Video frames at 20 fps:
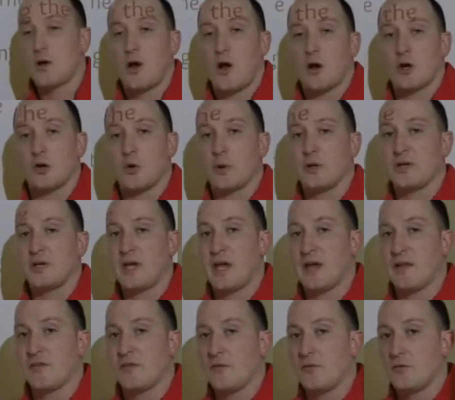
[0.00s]
are going to
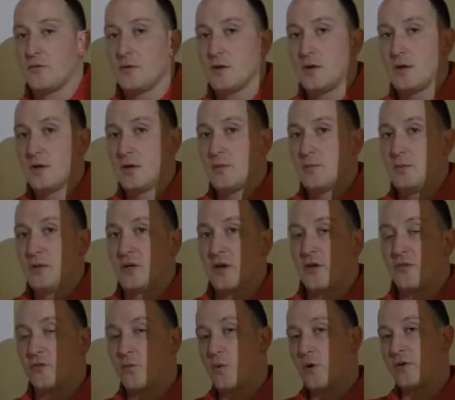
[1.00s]
cancel
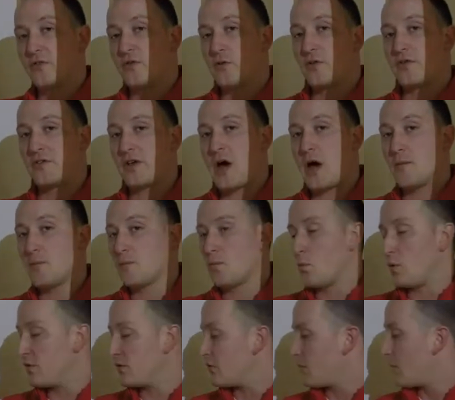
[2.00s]
because one is on the top,
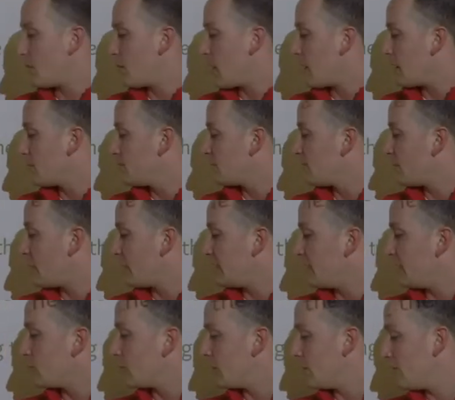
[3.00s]
one's on the bottom, so I'd
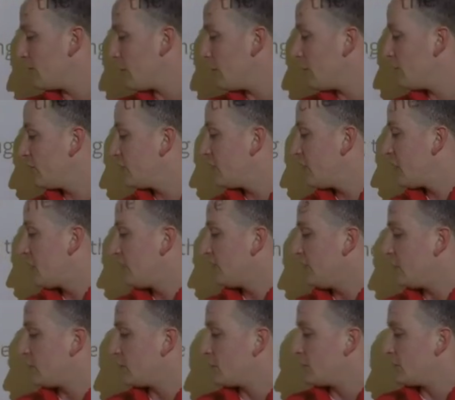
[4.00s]
get rid of those.
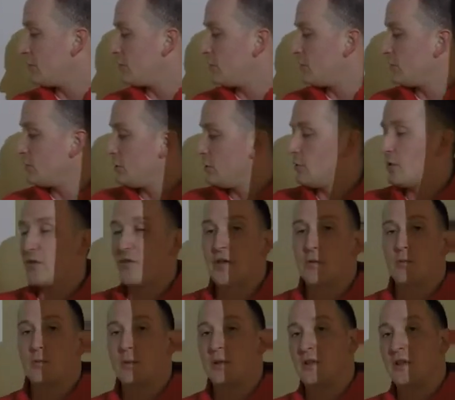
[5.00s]
The only unit that
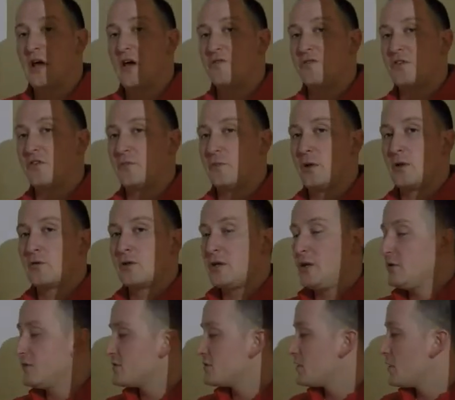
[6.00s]
would be left is
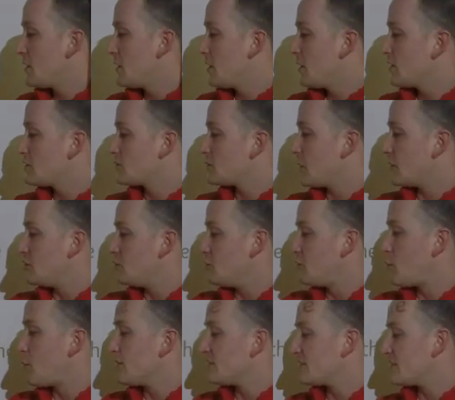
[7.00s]
milliliters, so I do
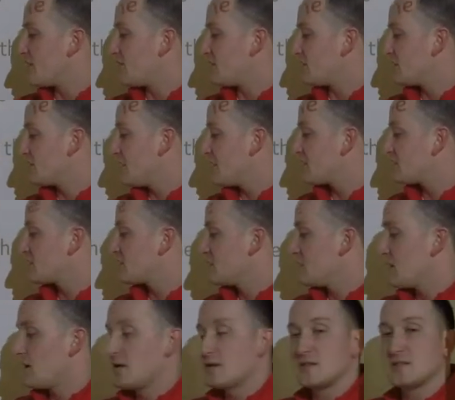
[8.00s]
0.76
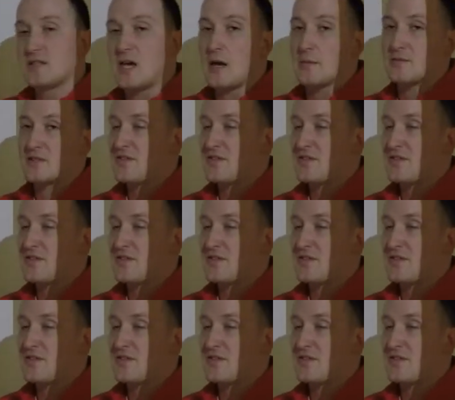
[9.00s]
times